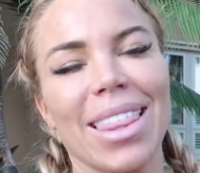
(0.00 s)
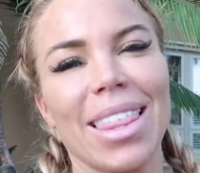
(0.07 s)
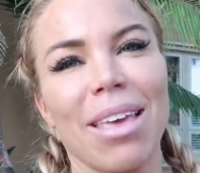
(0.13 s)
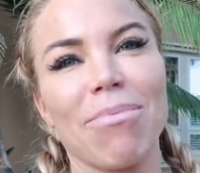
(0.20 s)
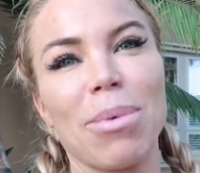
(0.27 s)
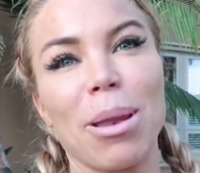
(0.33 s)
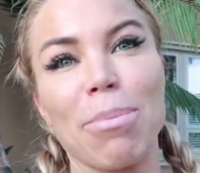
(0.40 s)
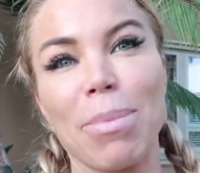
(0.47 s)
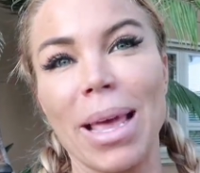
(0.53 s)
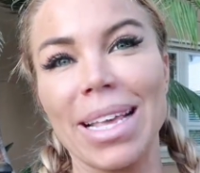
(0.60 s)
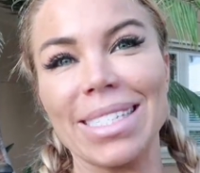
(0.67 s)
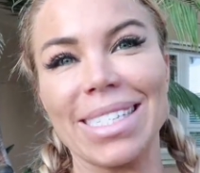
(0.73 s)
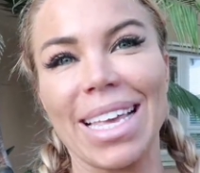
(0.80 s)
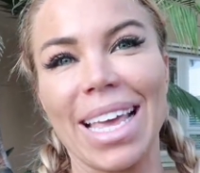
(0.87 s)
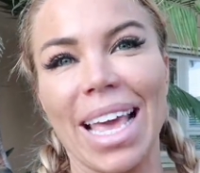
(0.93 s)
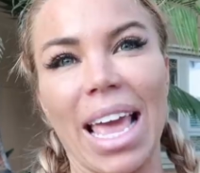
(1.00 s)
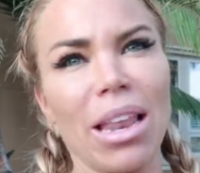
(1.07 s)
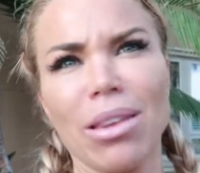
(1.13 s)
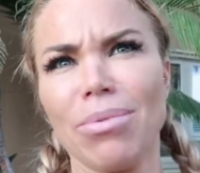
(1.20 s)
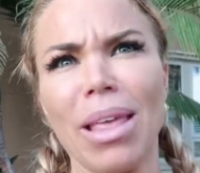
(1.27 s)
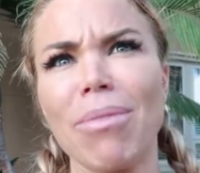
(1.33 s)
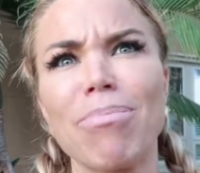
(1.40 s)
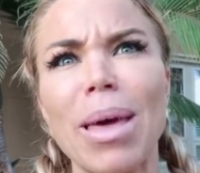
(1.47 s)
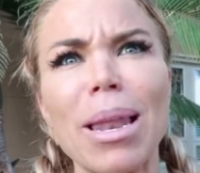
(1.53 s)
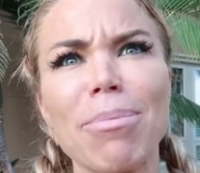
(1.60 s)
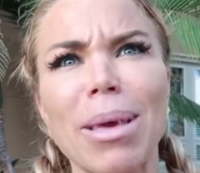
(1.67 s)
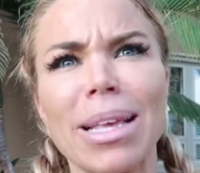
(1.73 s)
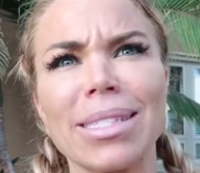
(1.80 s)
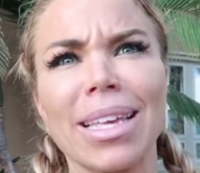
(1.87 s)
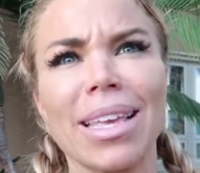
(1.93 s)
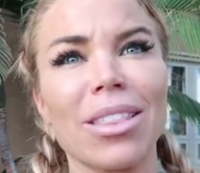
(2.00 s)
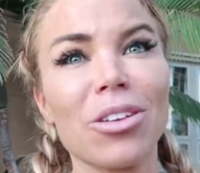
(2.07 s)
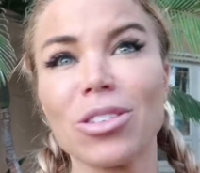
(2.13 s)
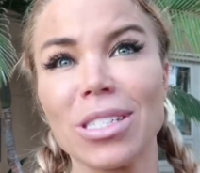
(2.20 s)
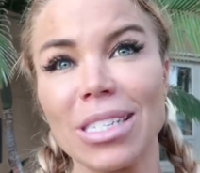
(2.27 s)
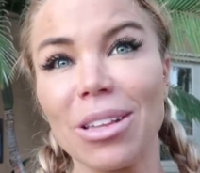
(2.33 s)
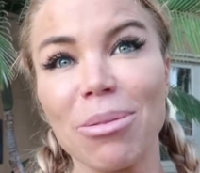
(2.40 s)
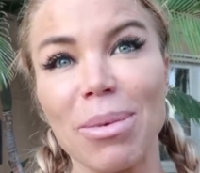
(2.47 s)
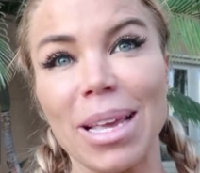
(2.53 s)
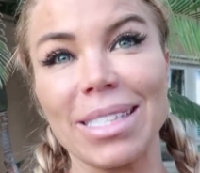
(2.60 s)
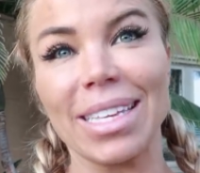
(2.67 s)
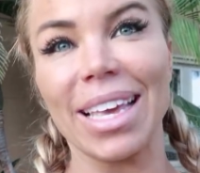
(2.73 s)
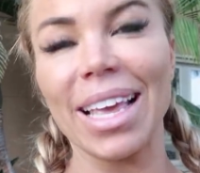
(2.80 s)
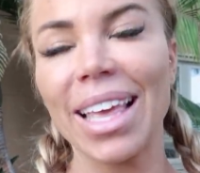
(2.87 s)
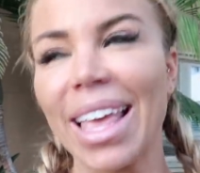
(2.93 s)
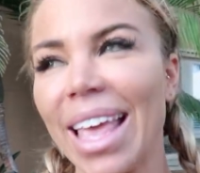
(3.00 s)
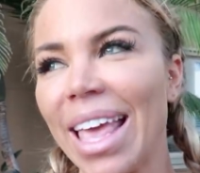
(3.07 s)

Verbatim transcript: They've been amazing. They've been amazing. They're still amazing.